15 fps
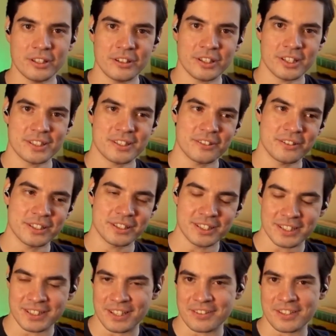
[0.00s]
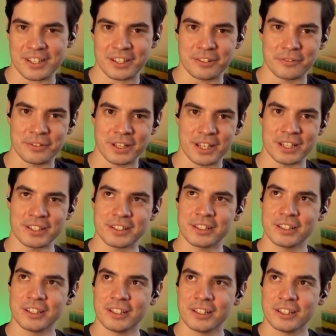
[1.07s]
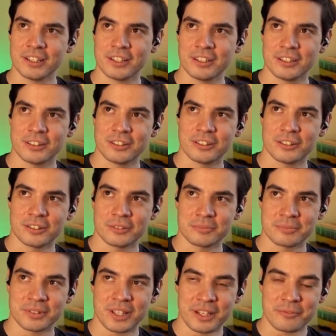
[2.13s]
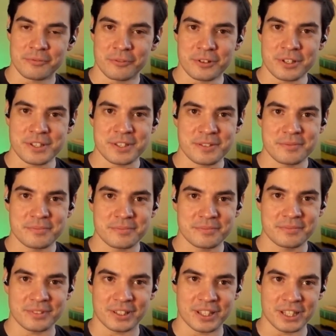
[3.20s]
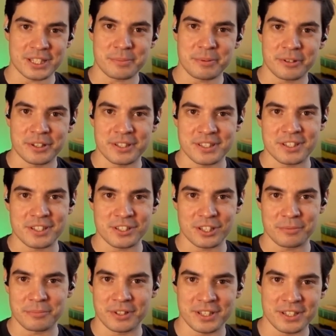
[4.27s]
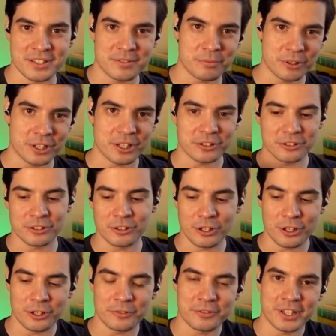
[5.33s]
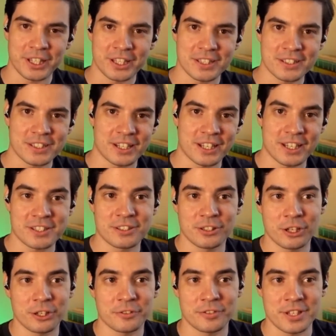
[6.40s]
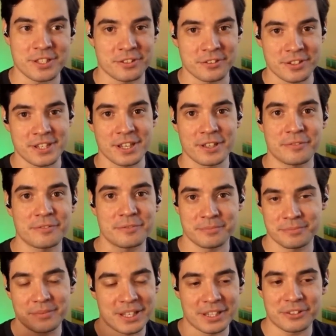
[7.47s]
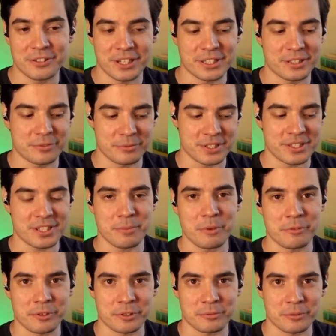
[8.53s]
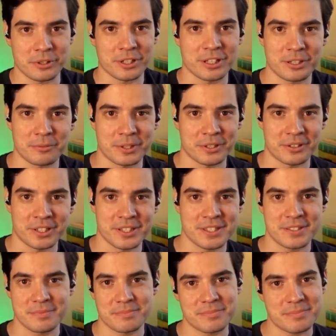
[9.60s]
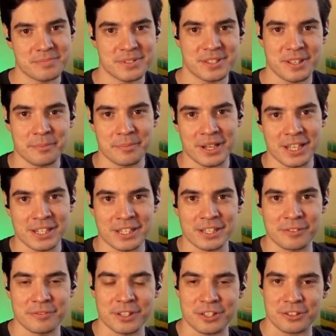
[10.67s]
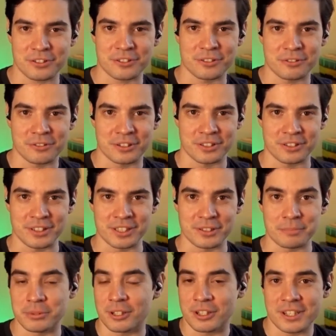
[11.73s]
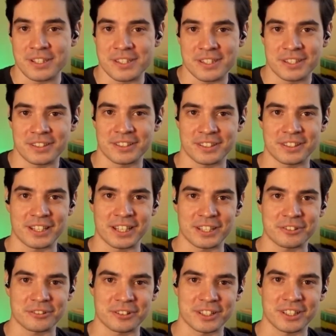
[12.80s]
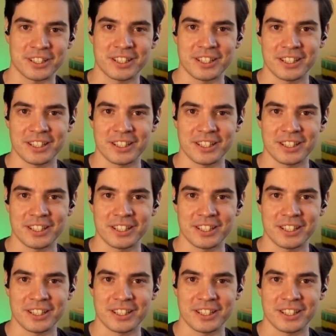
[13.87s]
Okay, so it sounds like you've had a diverse experience in JetBrains, working on a lot of things, and I guess a lot of listeners have interacted with some of your work, whether it's some IDE feature or the plugins in Ktor,